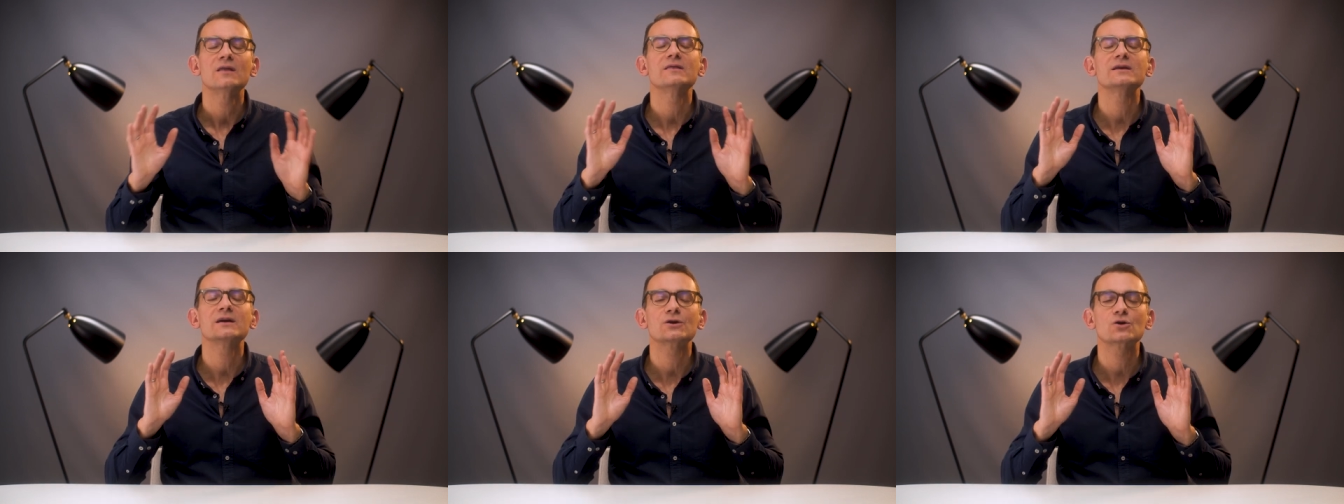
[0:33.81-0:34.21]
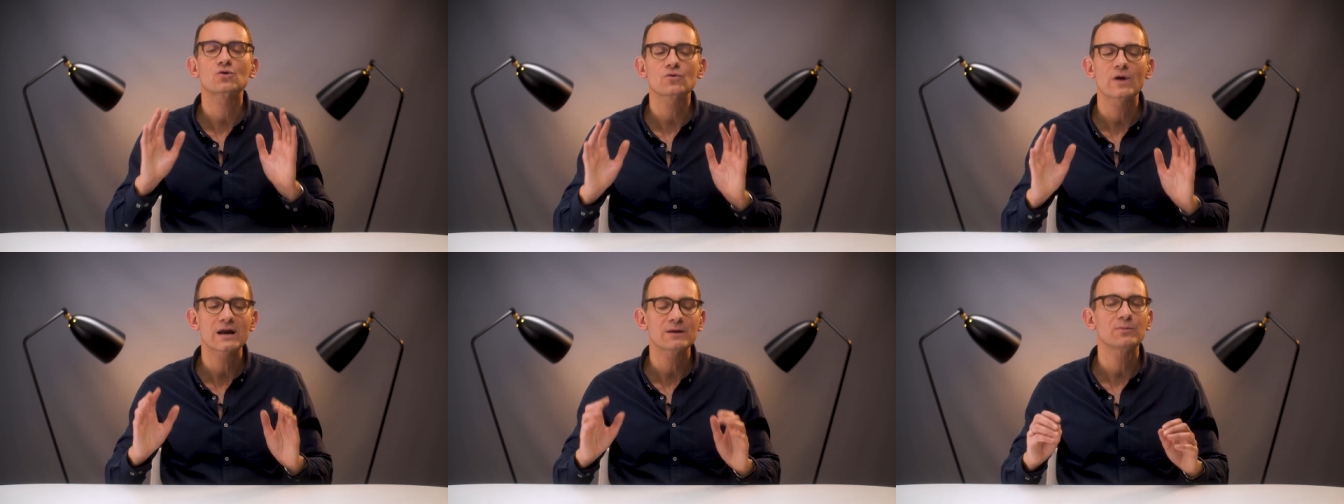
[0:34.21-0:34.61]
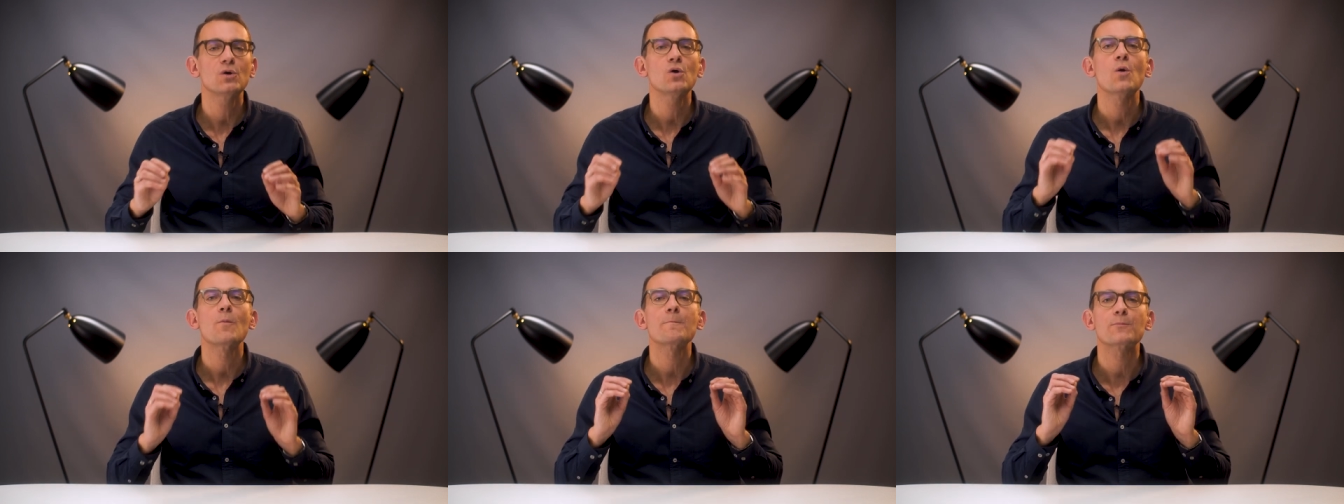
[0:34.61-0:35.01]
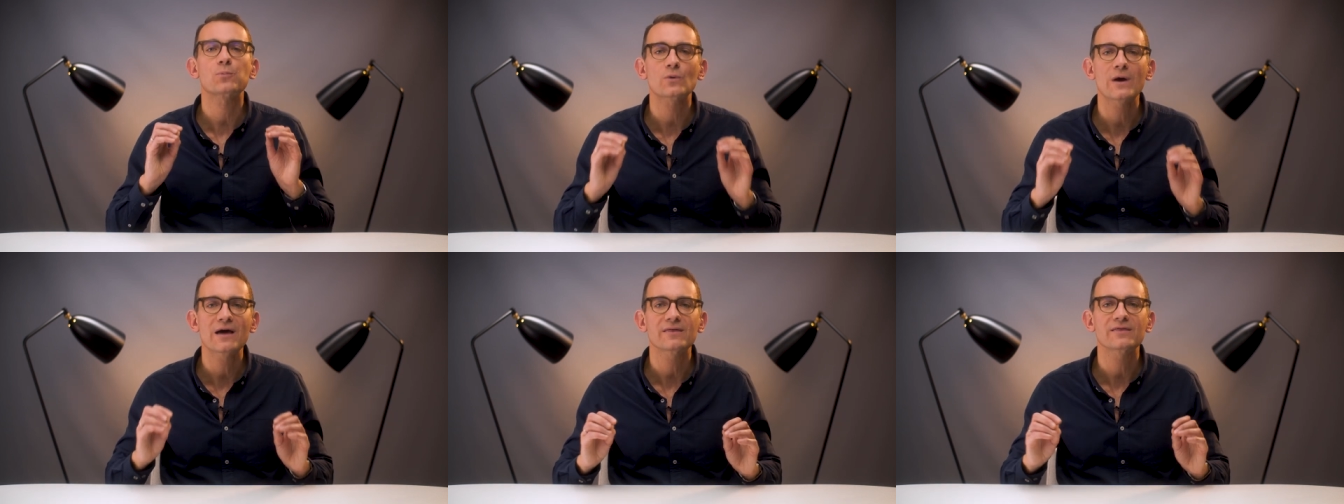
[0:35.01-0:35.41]
the incredible
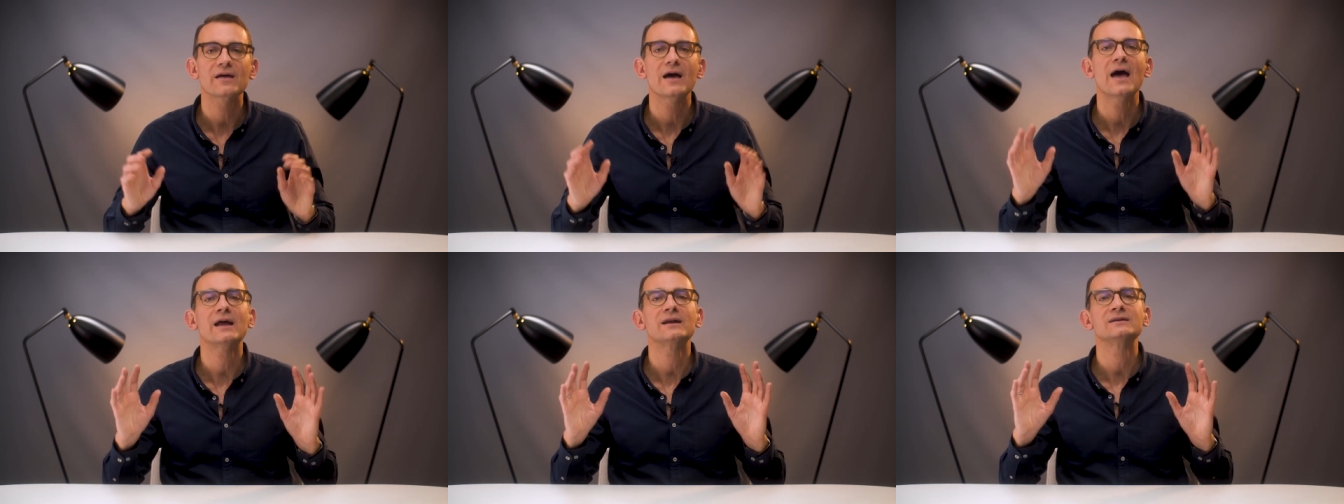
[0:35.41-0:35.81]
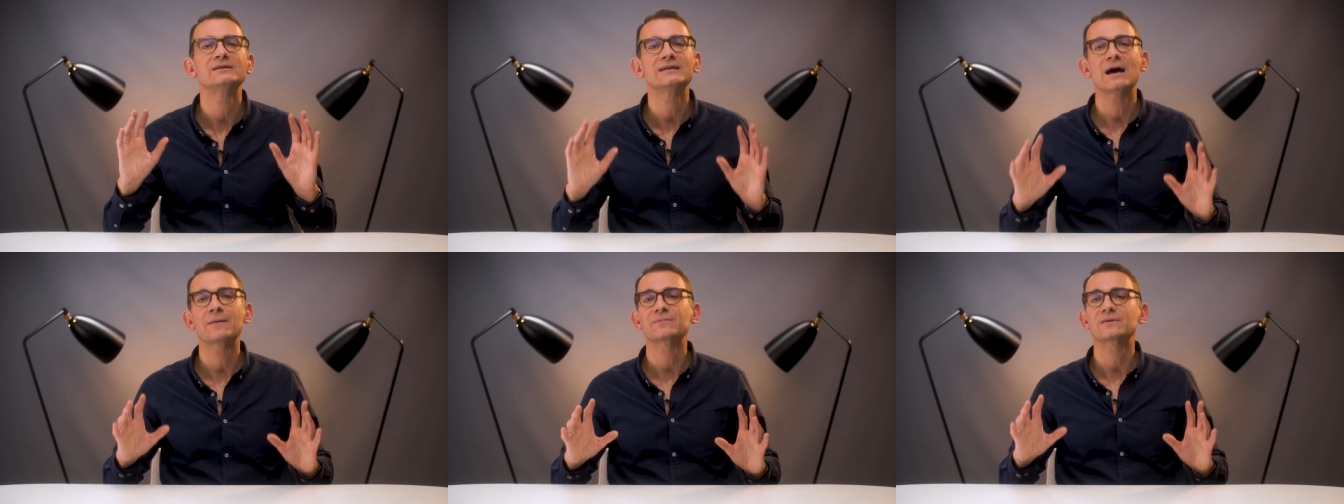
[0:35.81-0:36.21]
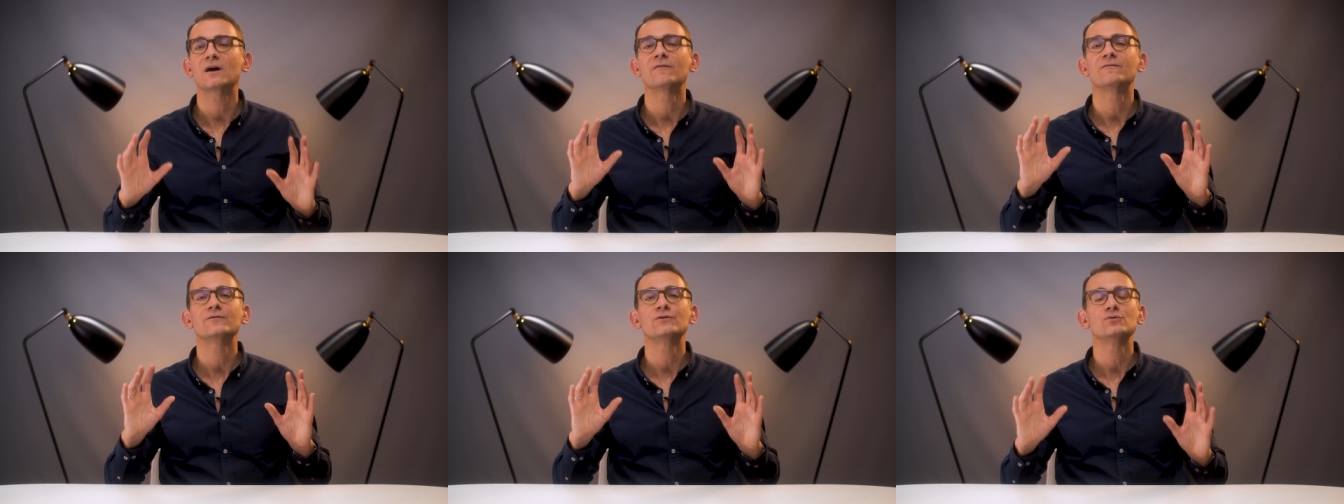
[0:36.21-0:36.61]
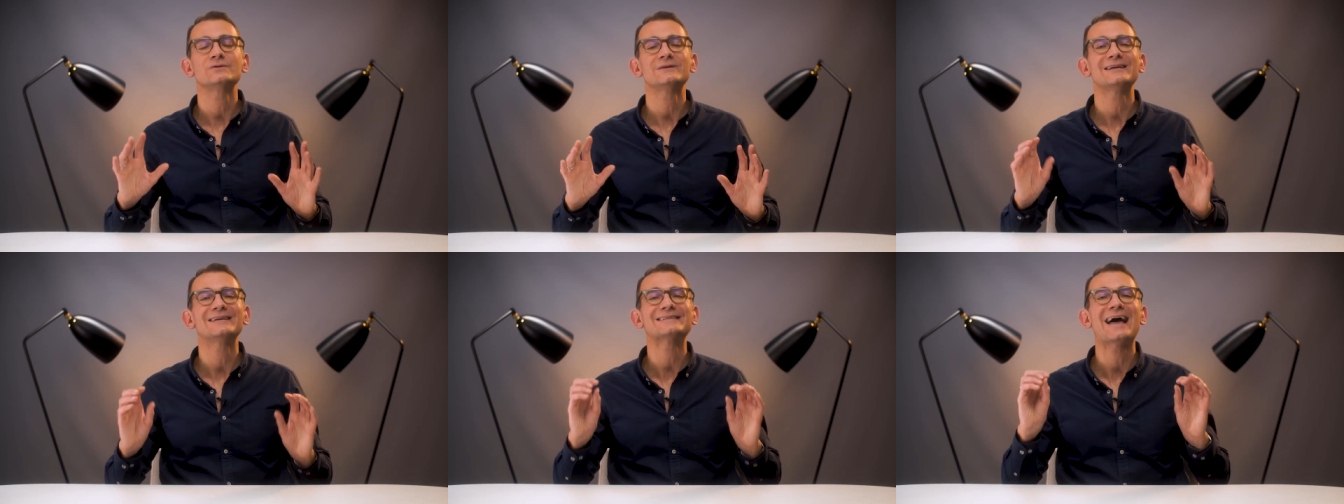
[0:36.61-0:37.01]
breadth and depth of
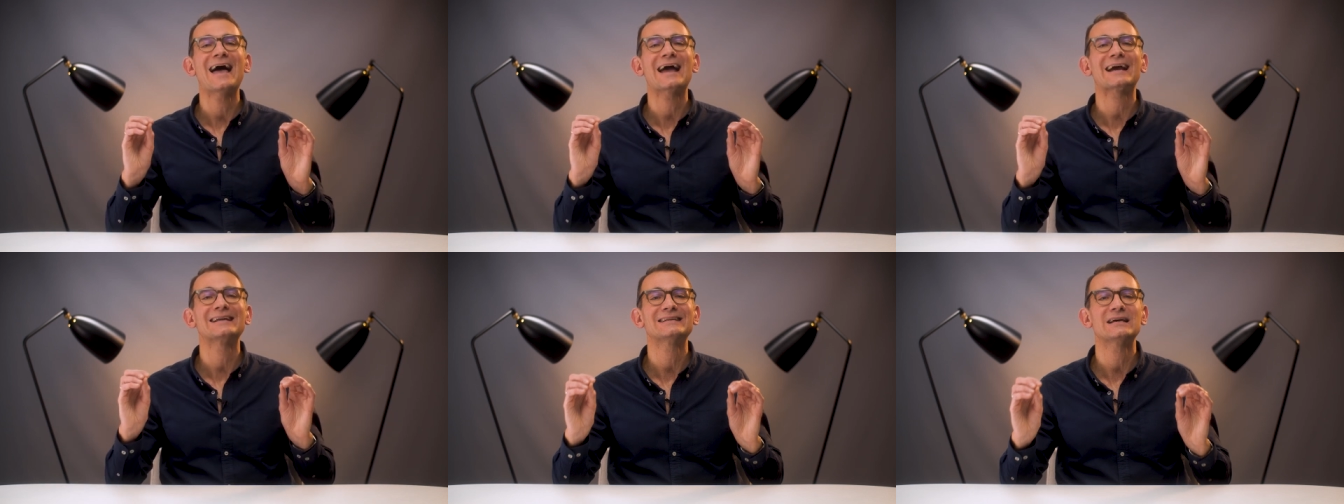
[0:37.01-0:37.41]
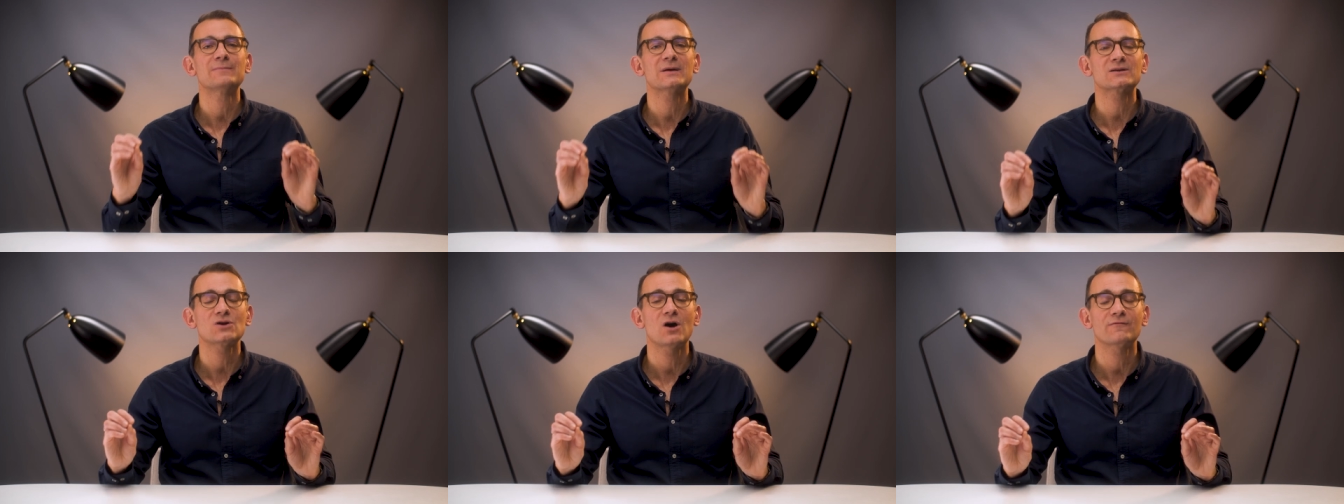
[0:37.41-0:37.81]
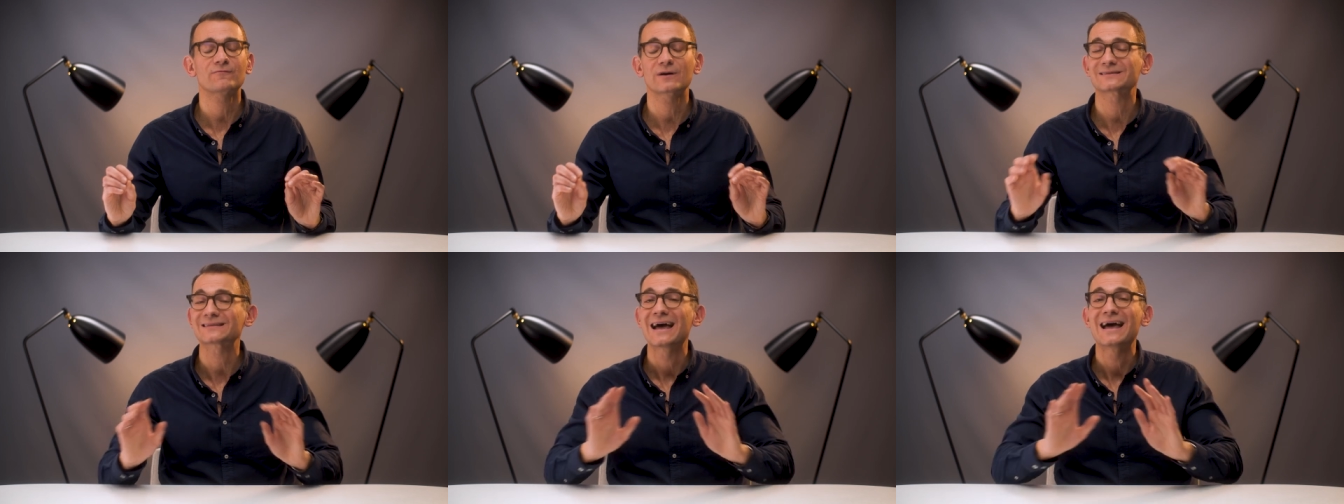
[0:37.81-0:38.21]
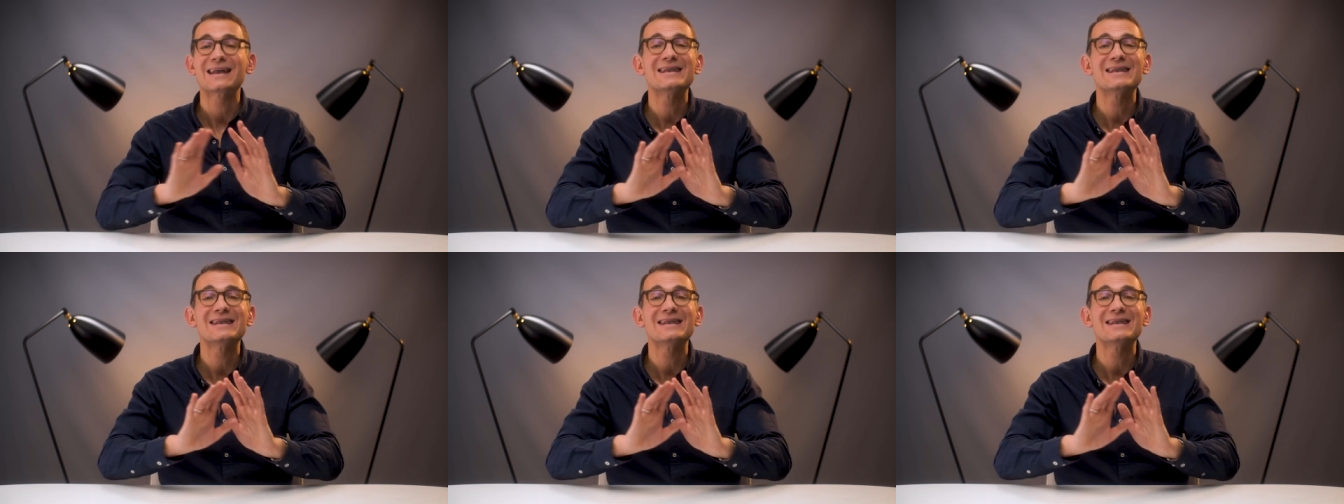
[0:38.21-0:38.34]
UT's academics offerings,